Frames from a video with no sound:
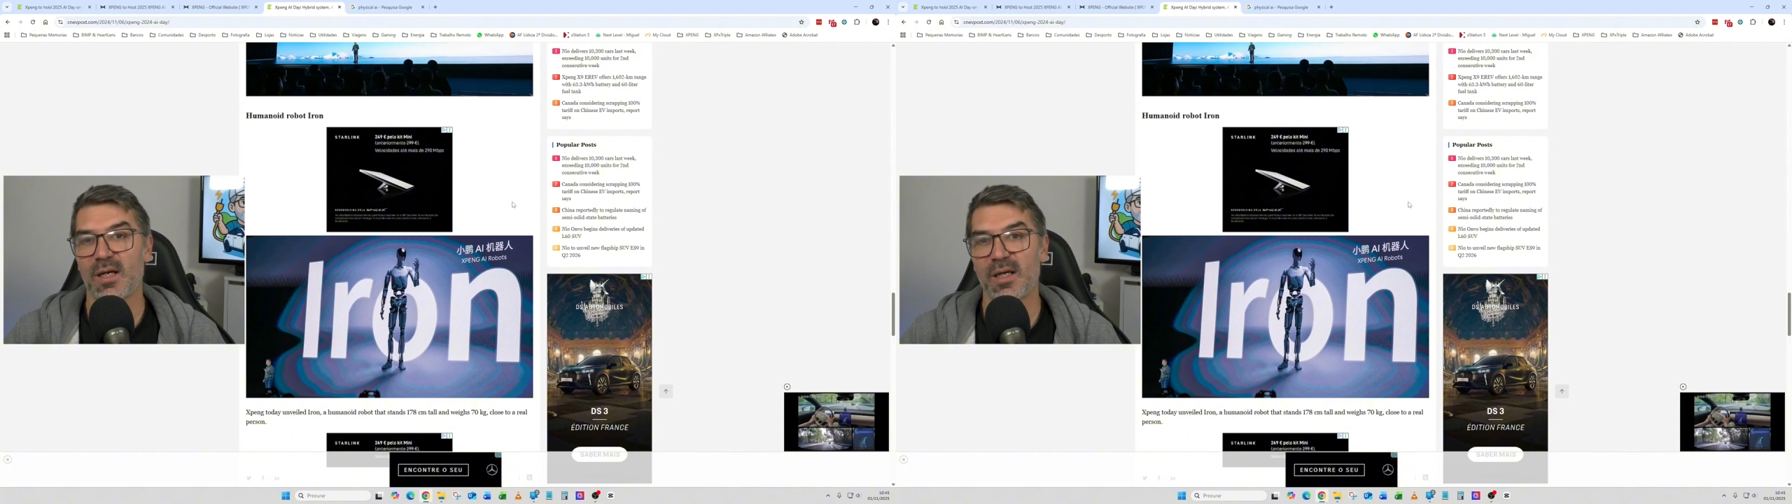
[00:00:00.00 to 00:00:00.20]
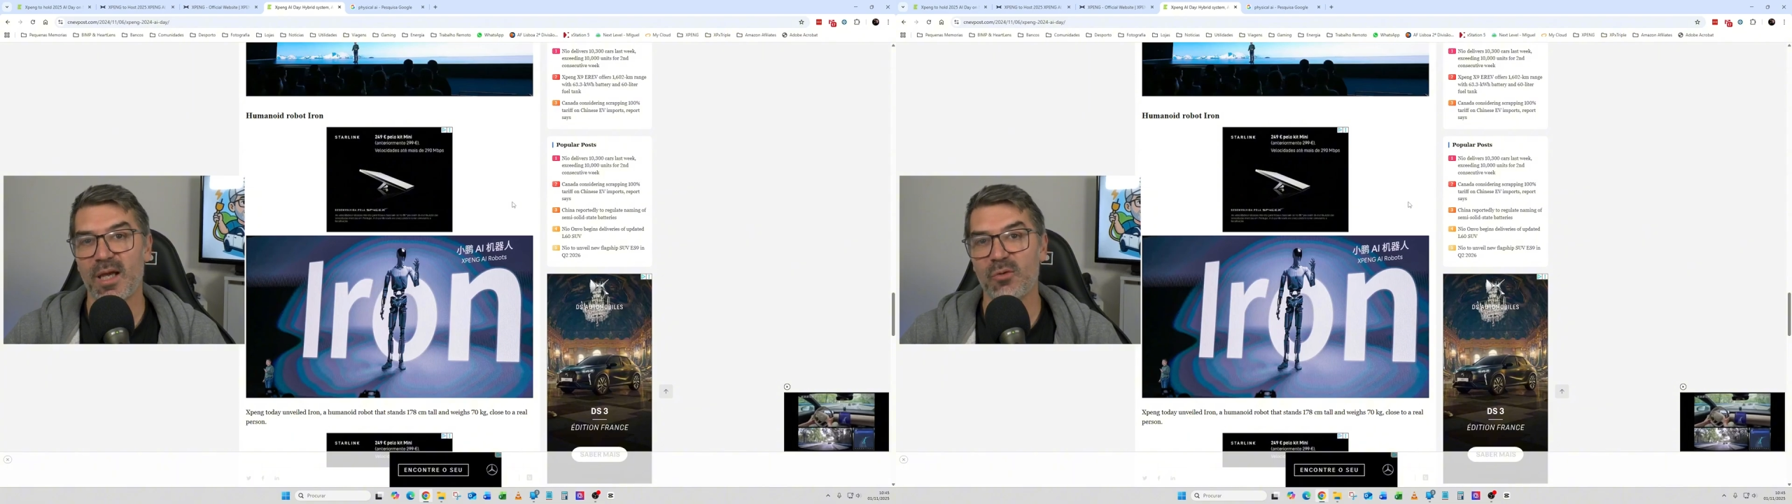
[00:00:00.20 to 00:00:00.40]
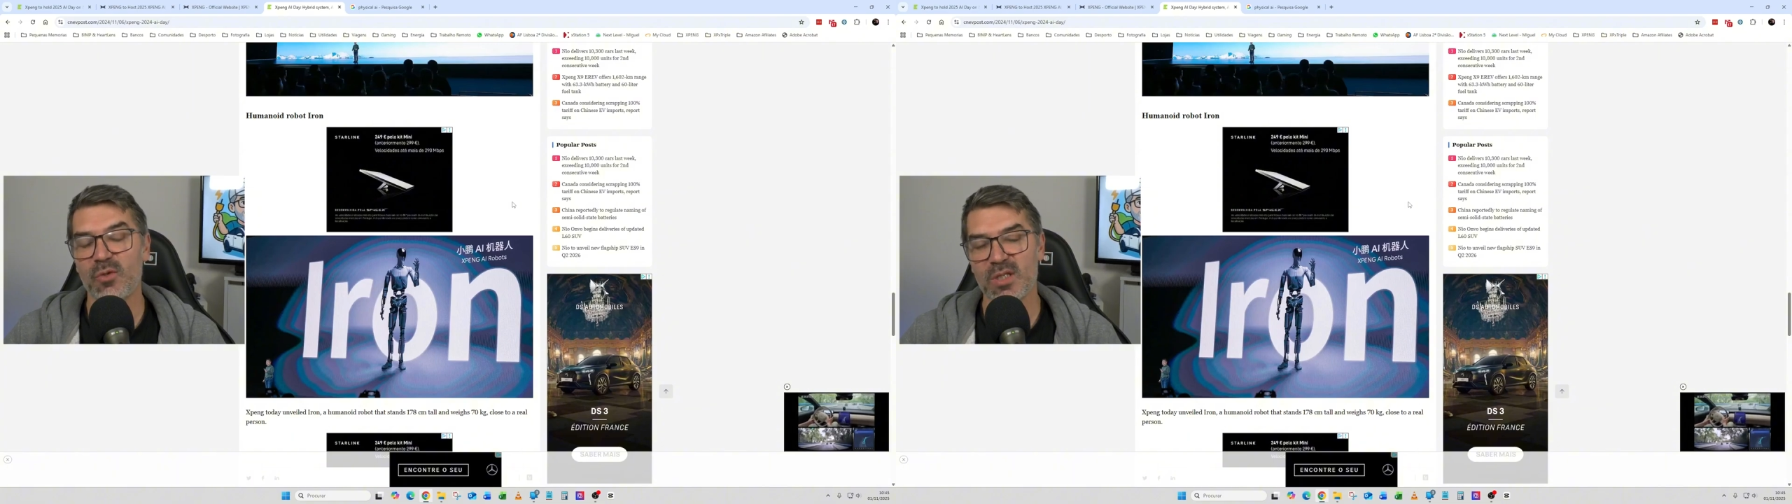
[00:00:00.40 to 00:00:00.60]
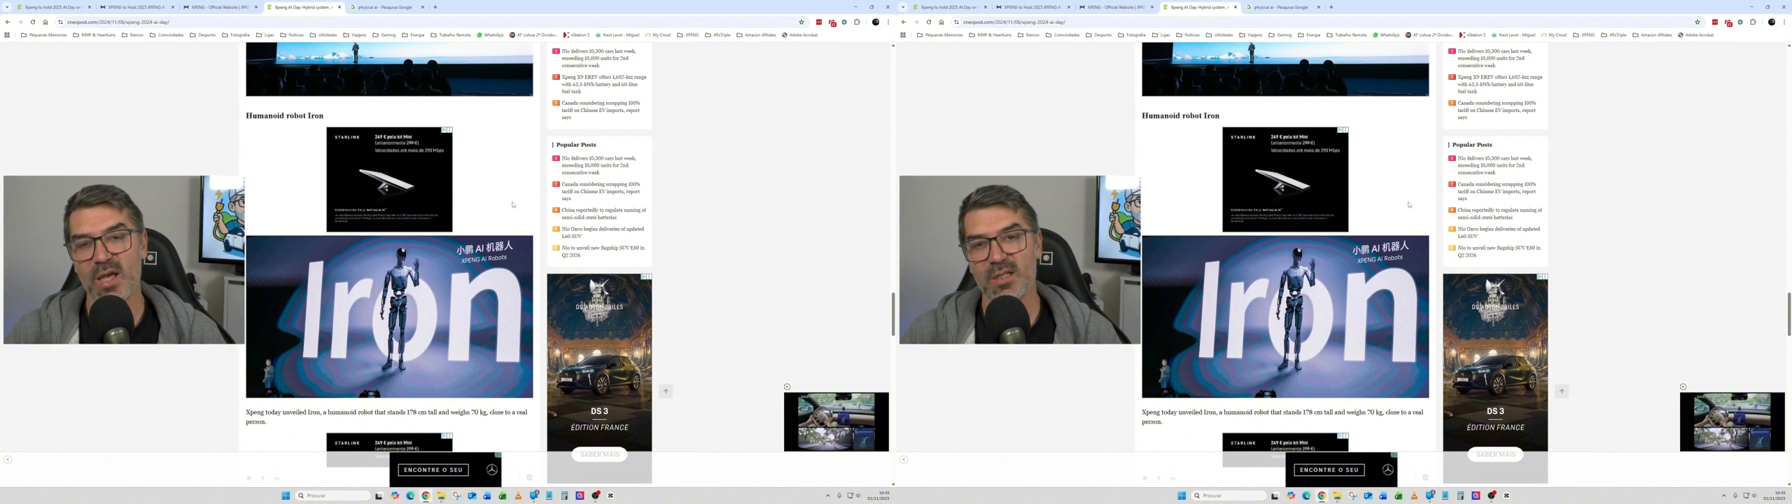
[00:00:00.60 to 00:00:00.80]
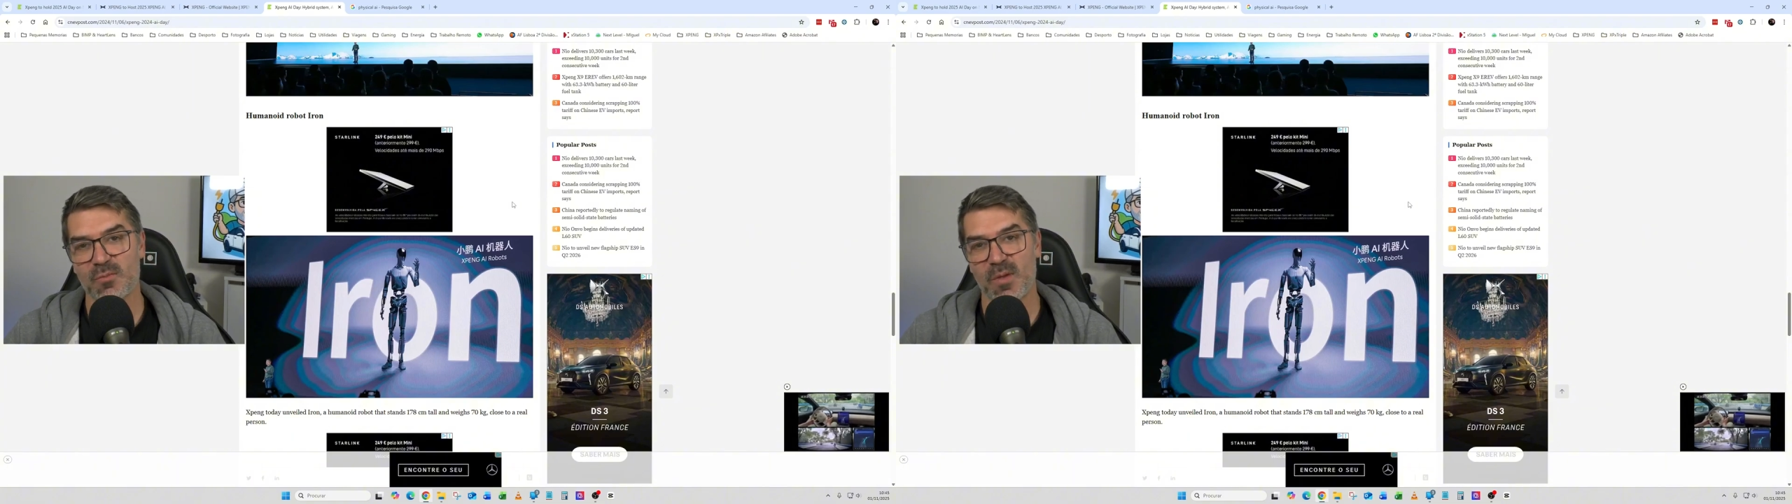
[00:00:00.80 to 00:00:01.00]
can we
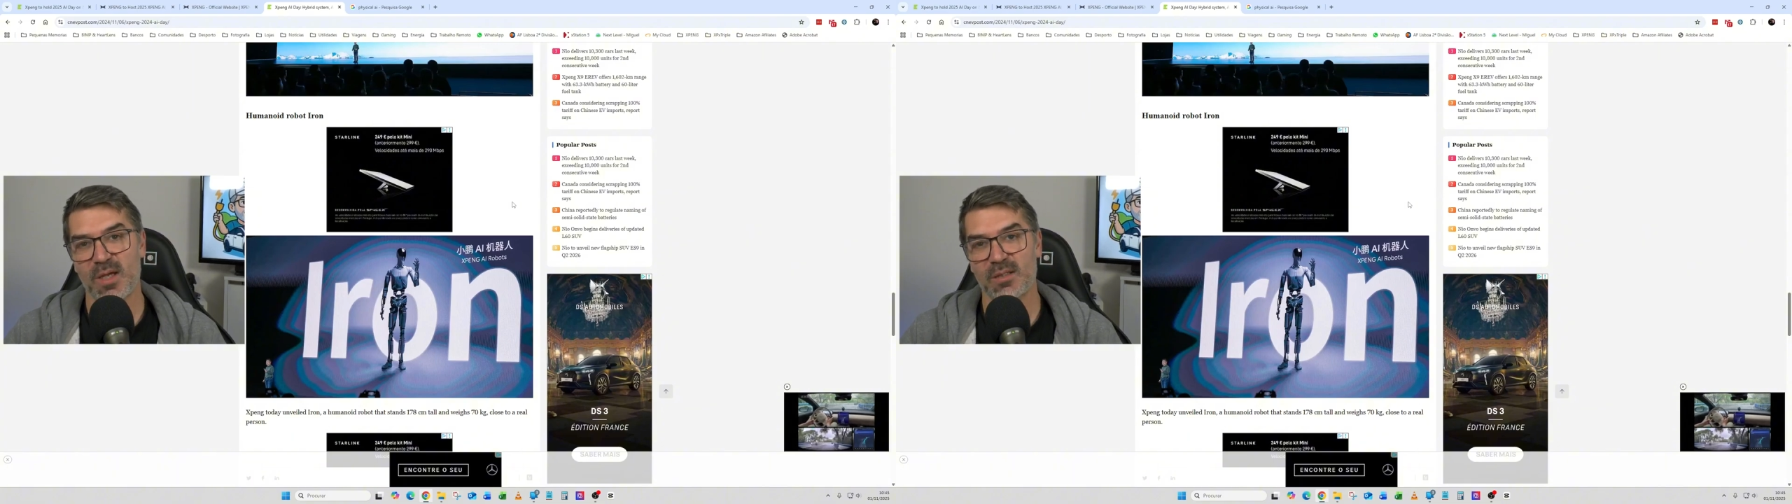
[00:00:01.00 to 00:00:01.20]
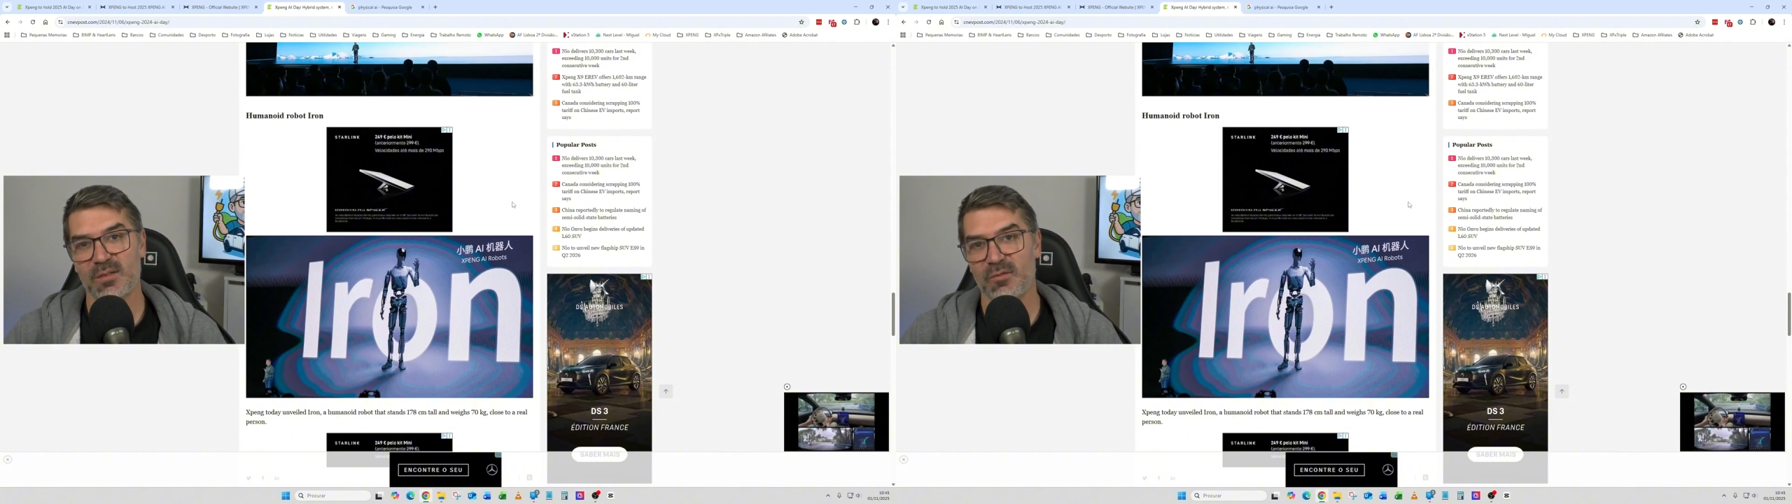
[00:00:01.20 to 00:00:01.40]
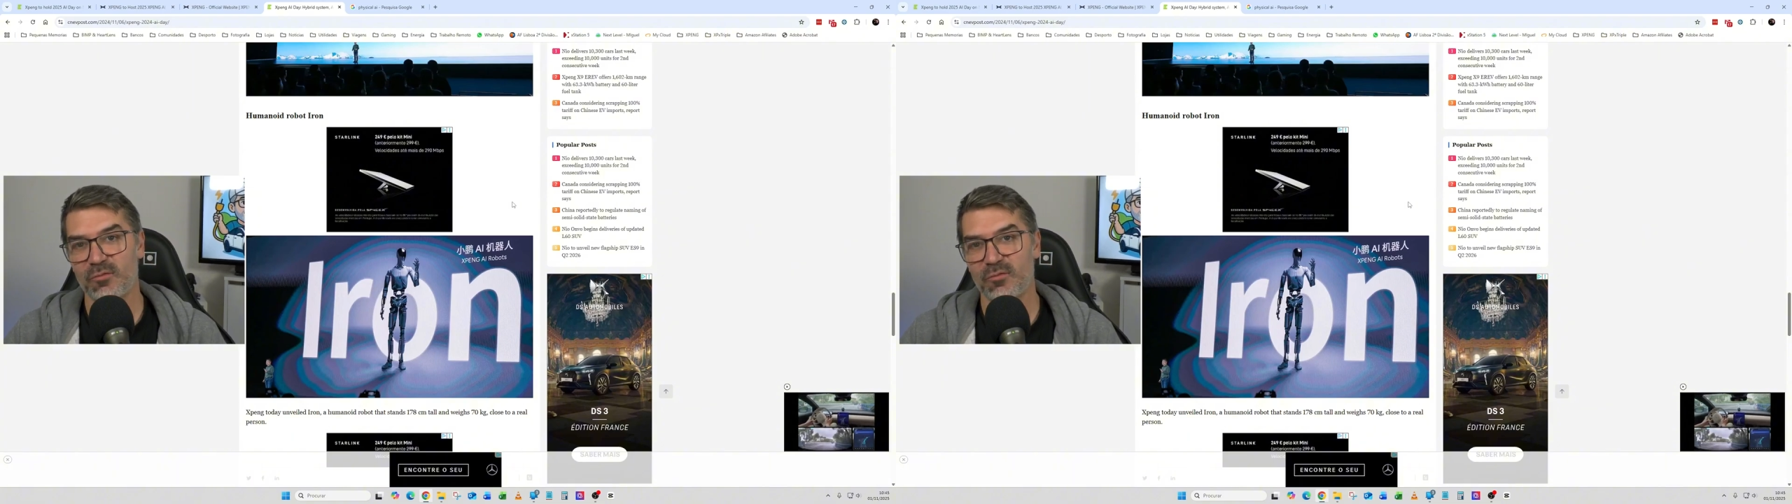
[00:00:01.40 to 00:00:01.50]
expect